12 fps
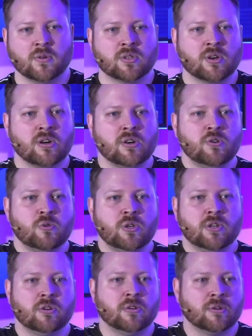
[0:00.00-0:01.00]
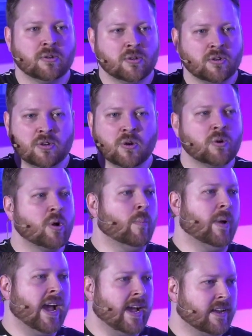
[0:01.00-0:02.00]
Start a new year. Don't go
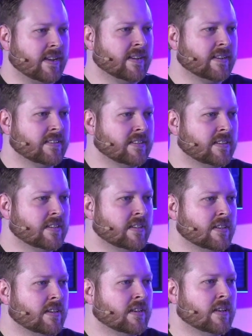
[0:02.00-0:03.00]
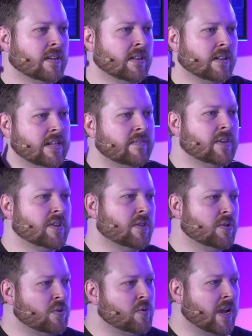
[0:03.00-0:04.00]
back. Live into
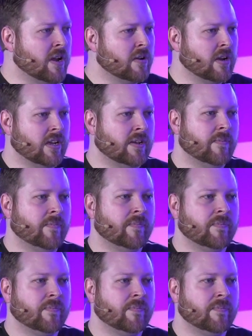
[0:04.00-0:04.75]
the new era.